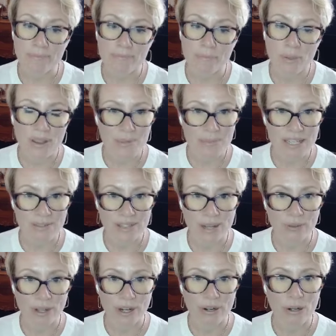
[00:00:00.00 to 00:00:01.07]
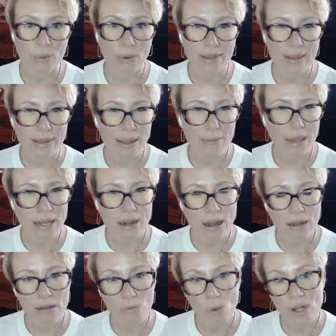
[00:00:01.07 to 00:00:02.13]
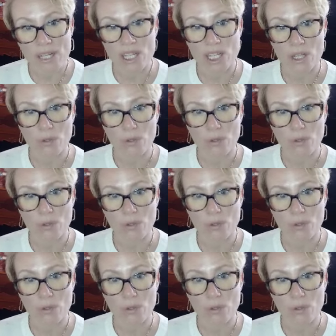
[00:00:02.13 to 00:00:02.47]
put themselves out there in a way that they may not want to